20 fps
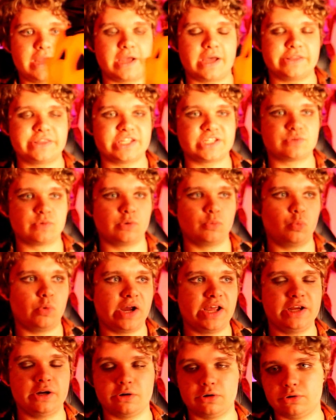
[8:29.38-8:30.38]
got this one
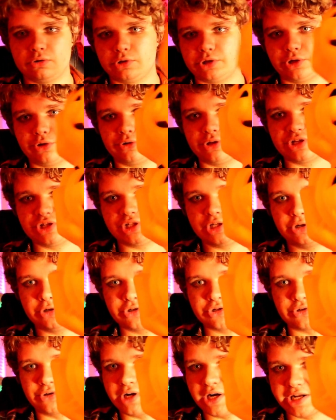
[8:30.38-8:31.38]
way earlier this
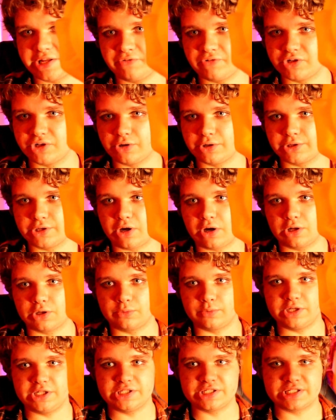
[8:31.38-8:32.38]
year, so not even during the
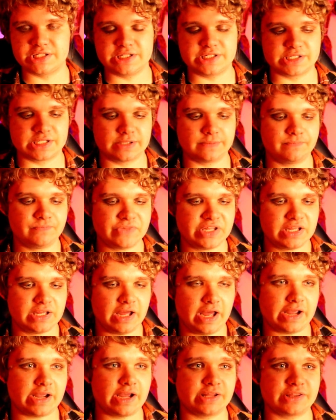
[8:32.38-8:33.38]
Halloween season.
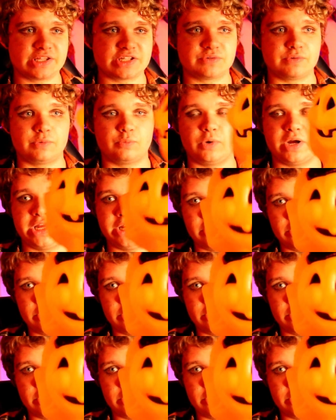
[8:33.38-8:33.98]
I got this one way